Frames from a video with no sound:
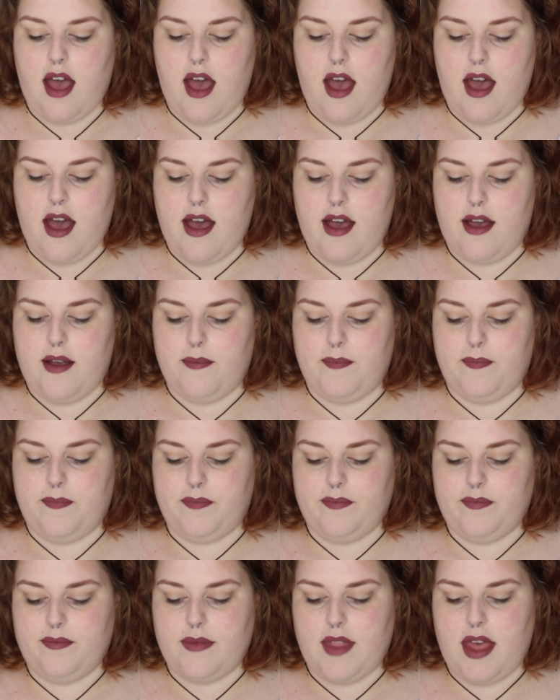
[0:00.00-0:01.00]

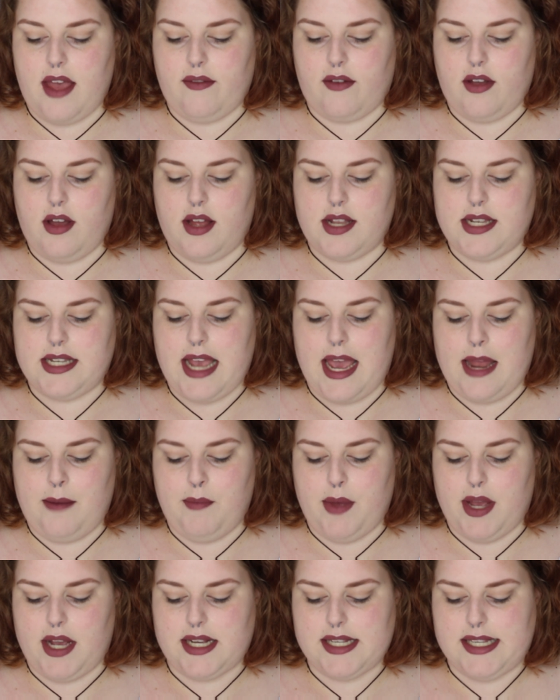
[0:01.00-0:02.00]
I've got
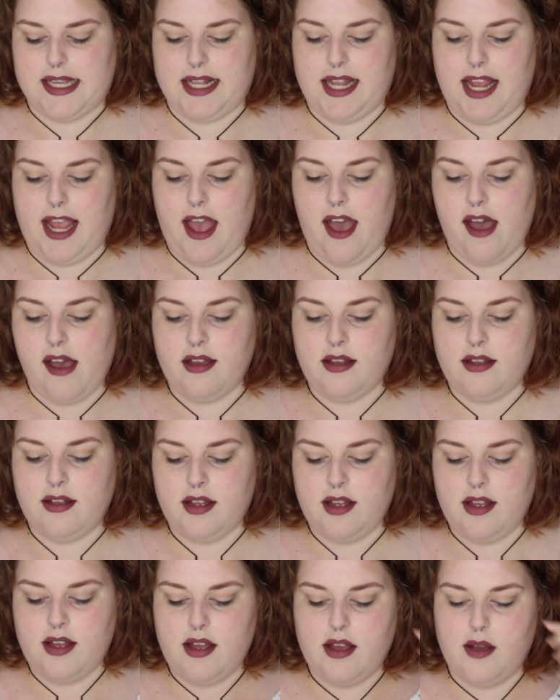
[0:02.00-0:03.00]
10 books in here,
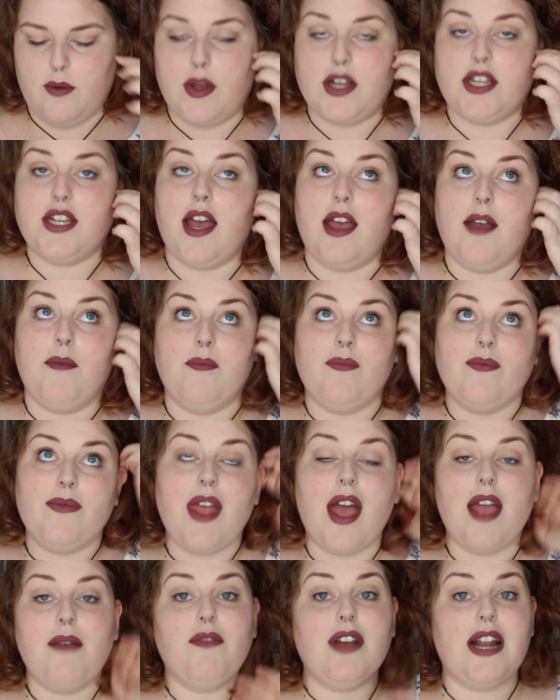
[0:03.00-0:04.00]
which I'm
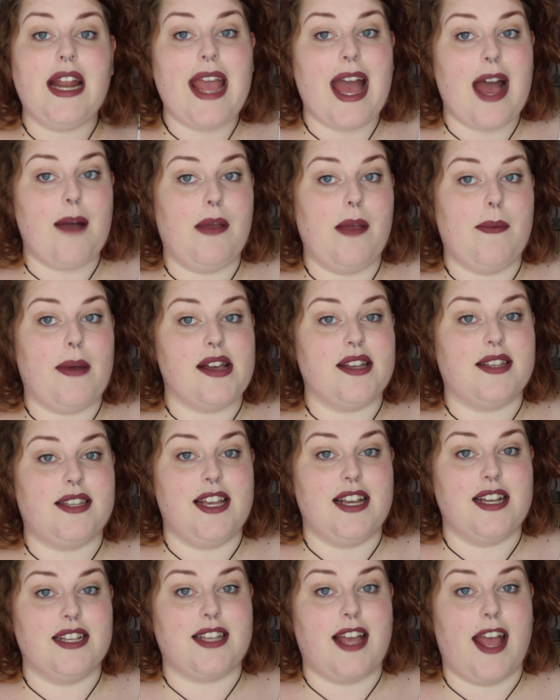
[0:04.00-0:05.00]
really happy about,
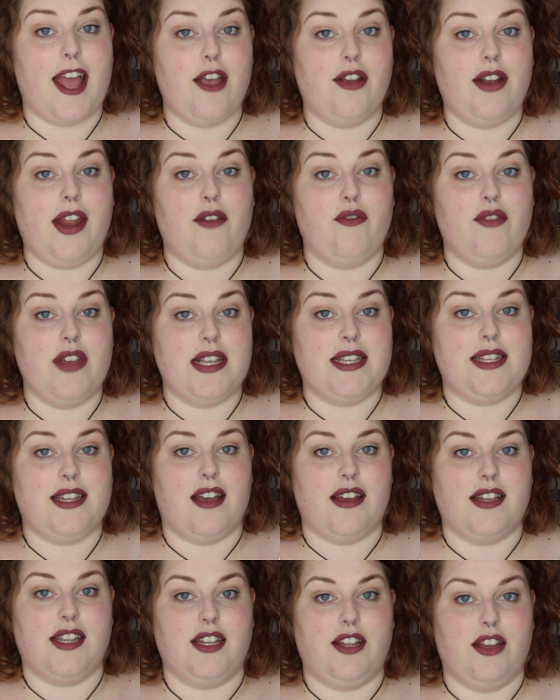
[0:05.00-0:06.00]
seeing as I only
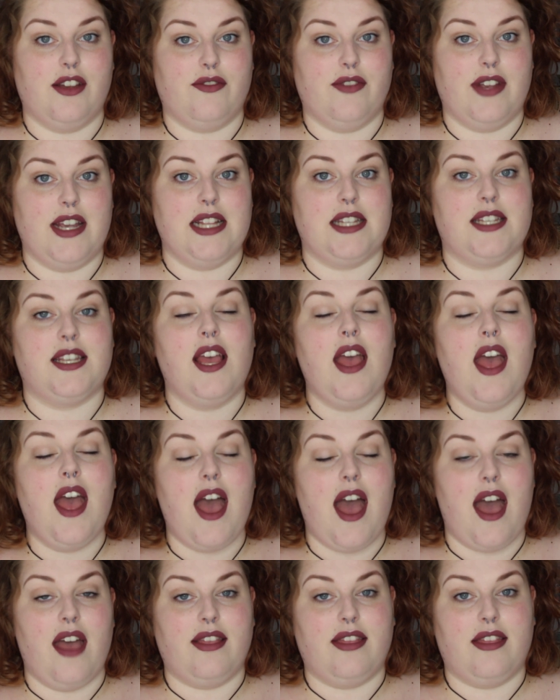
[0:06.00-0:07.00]
restarted Goodreads
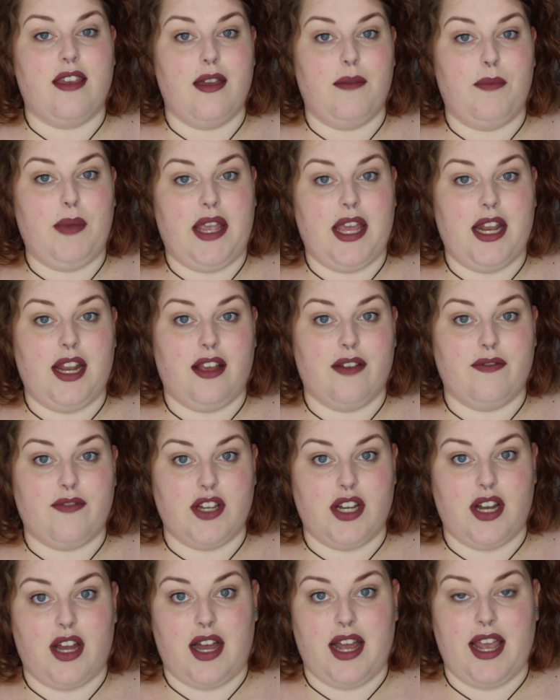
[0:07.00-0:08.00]
at the beginning of
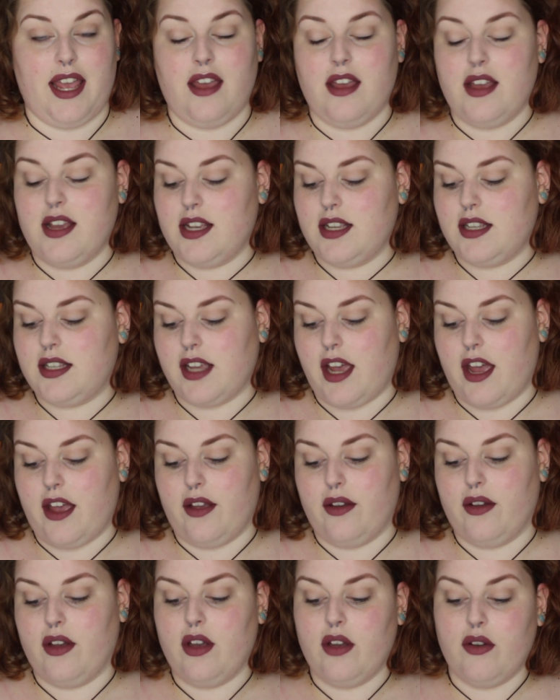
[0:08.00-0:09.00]
July.
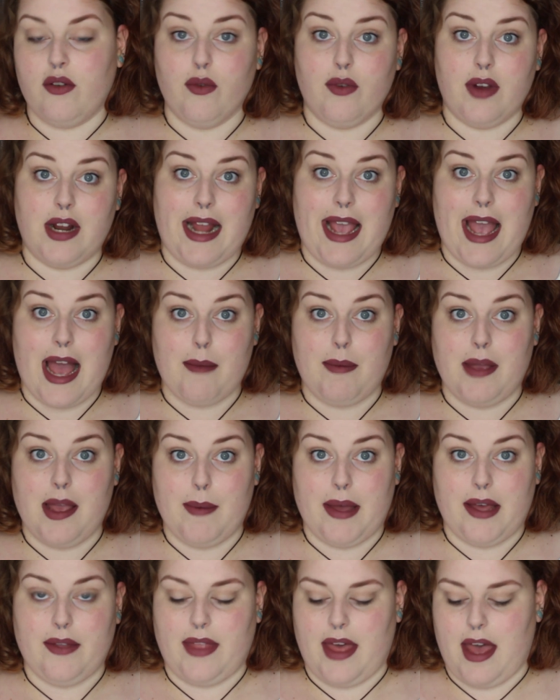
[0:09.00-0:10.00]
So really happy
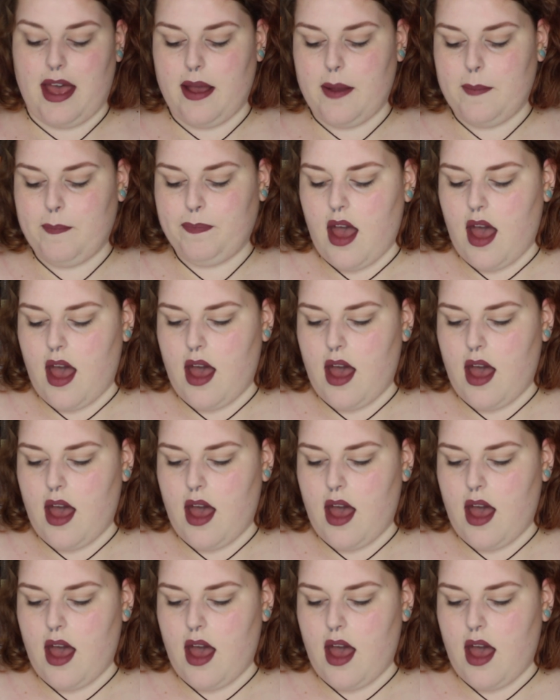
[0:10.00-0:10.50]
about that.